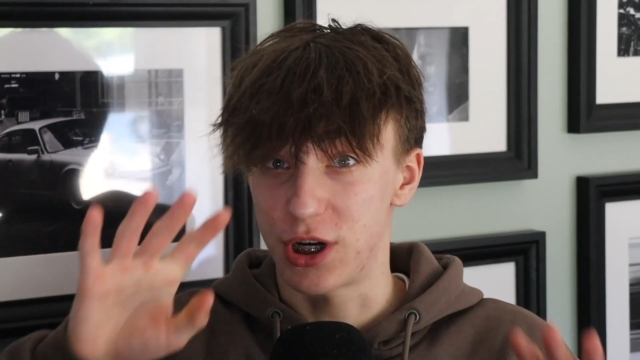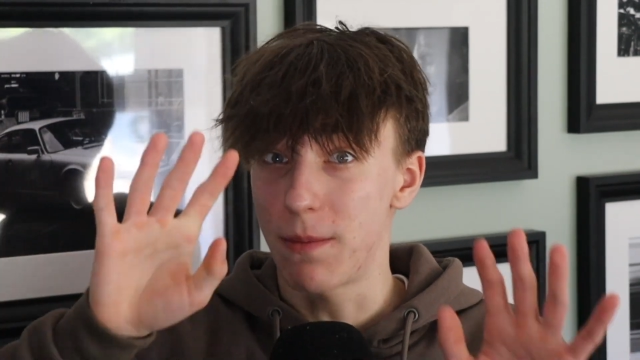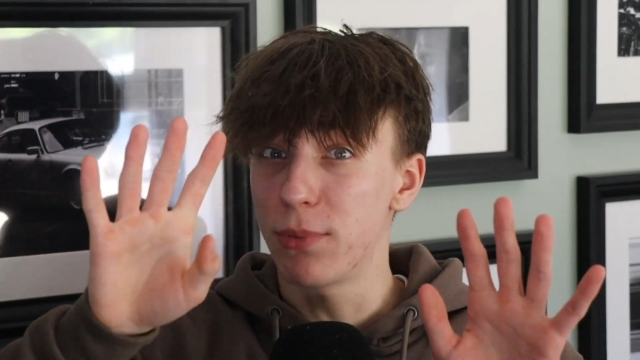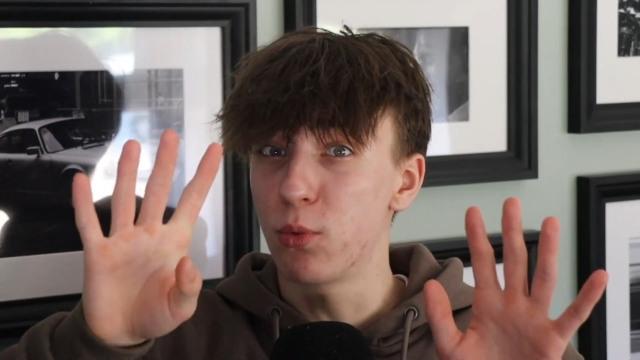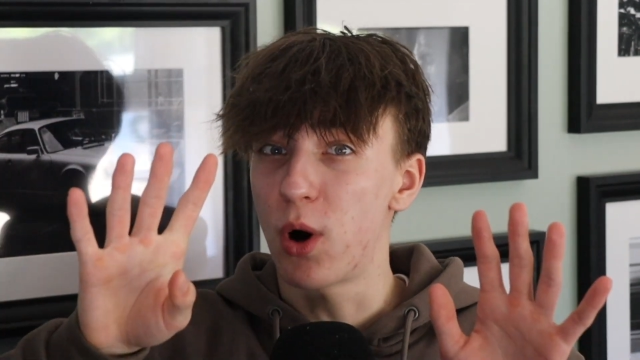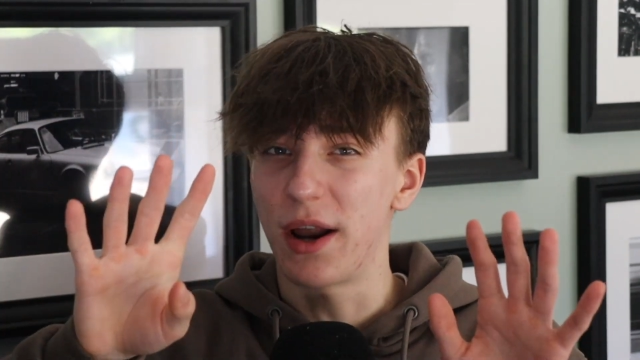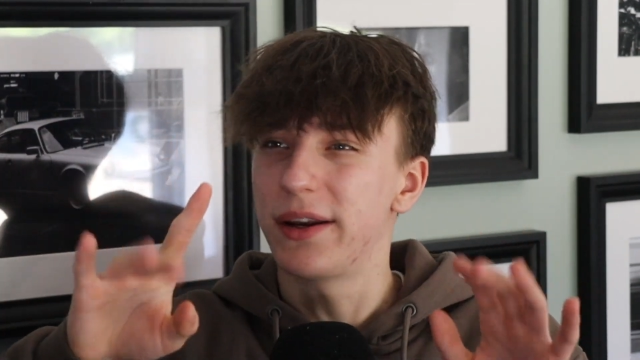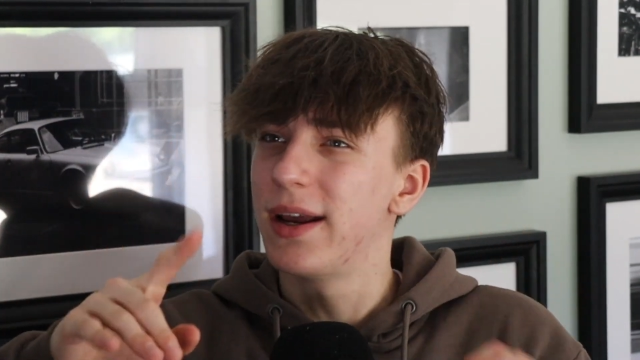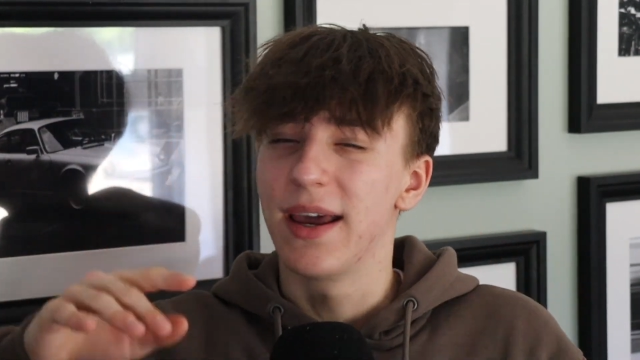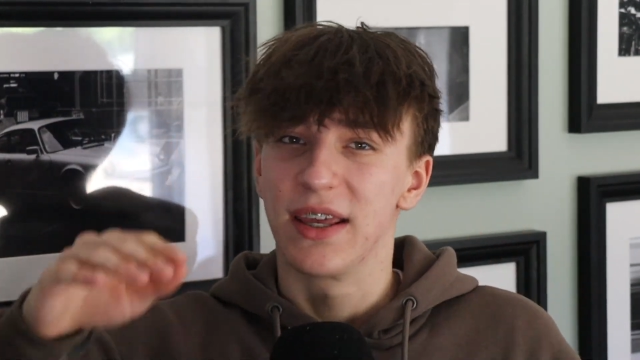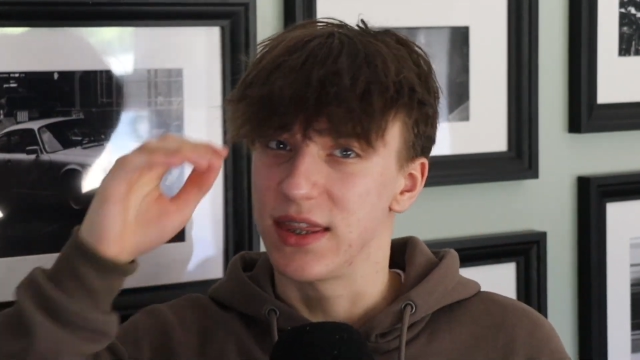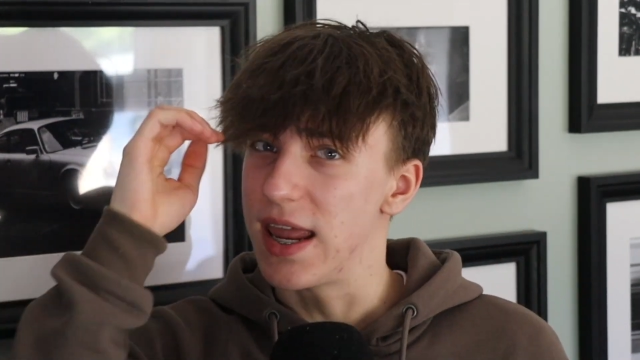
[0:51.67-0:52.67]
number one,
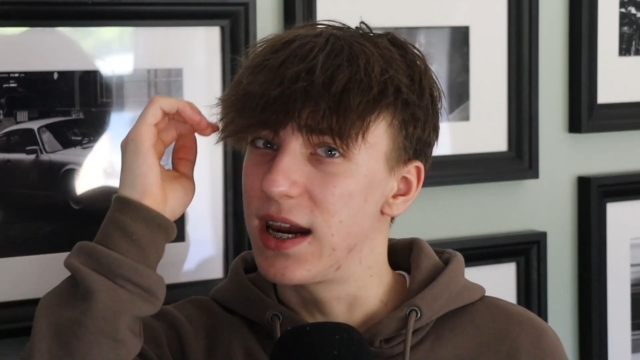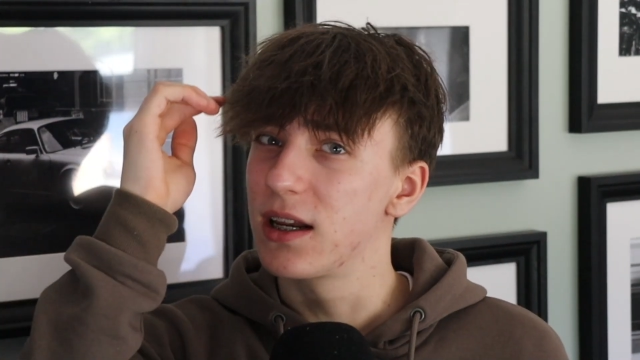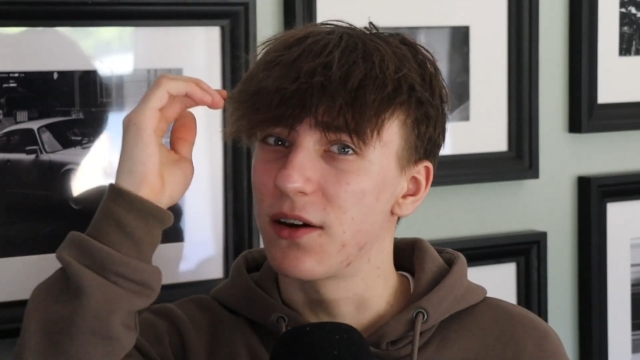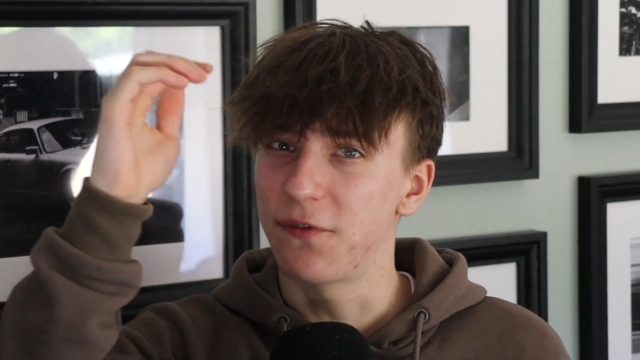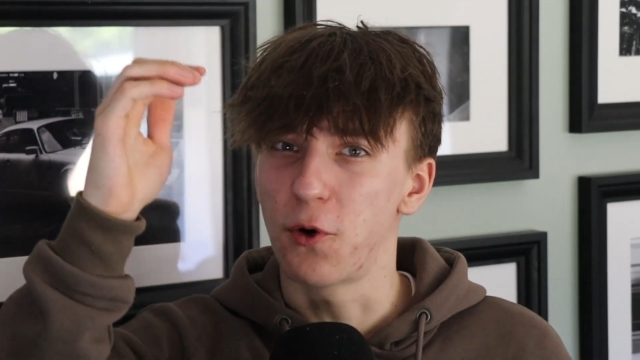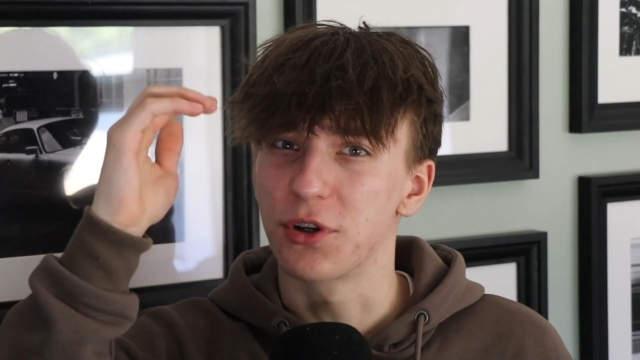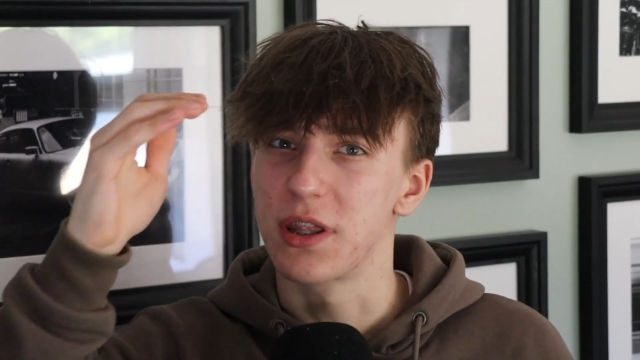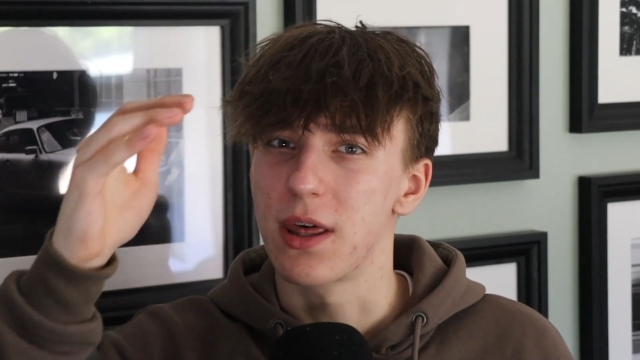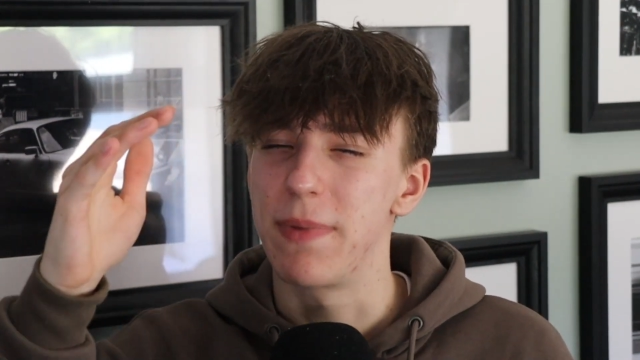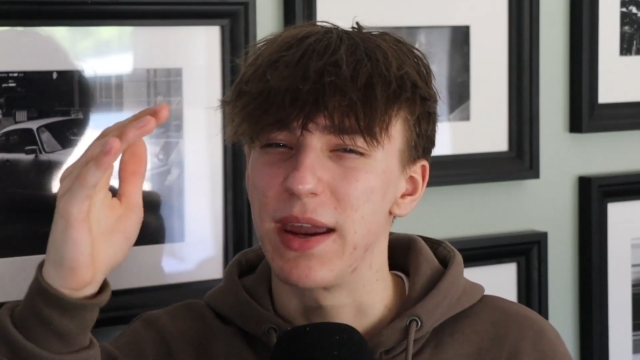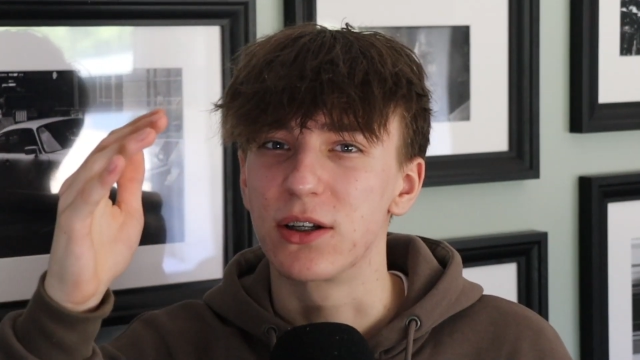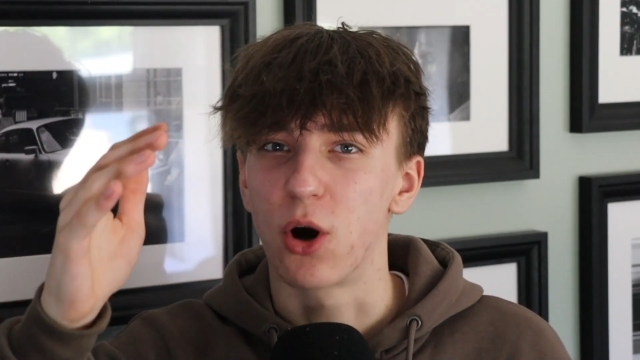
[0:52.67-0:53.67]
they can afford the
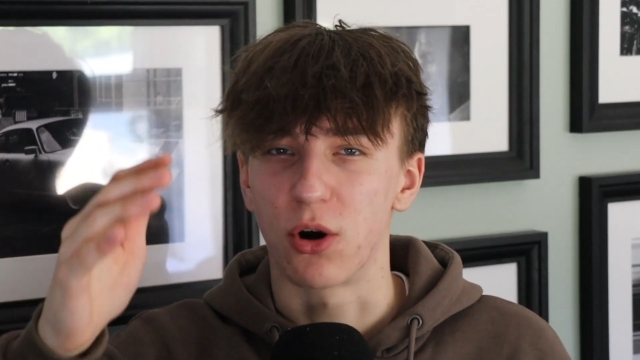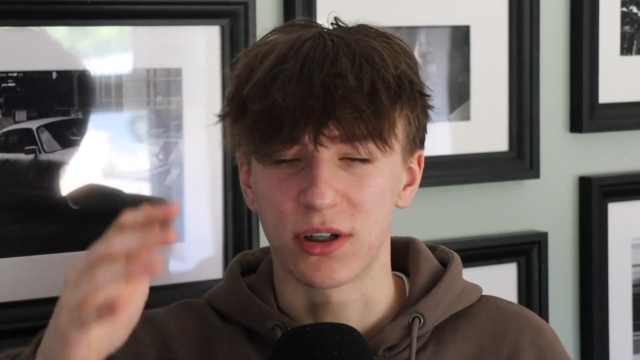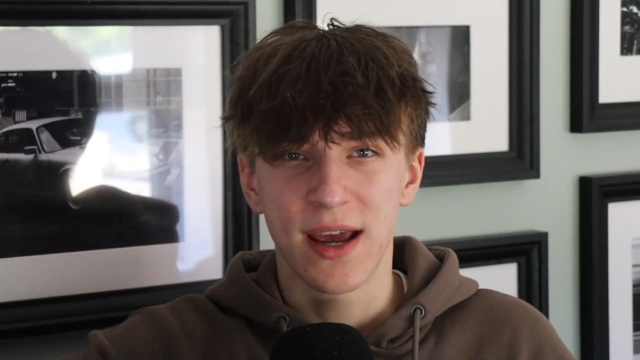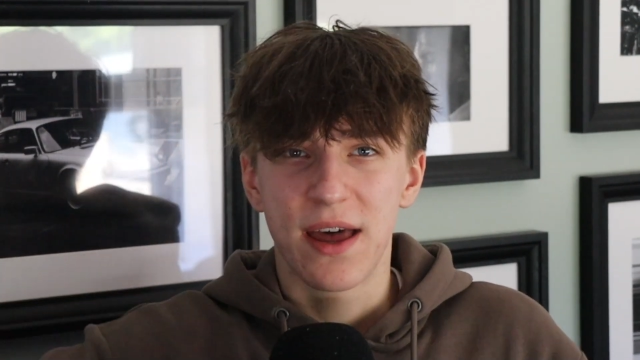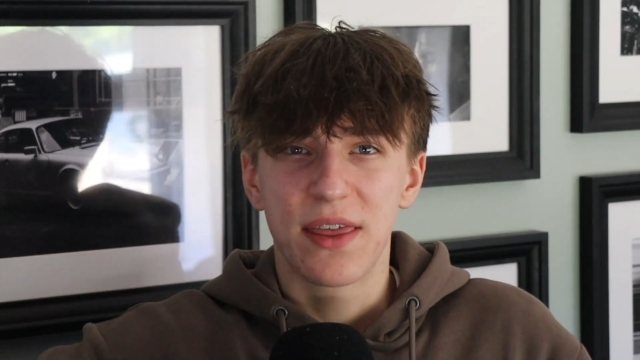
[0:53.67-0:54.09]
big dogs.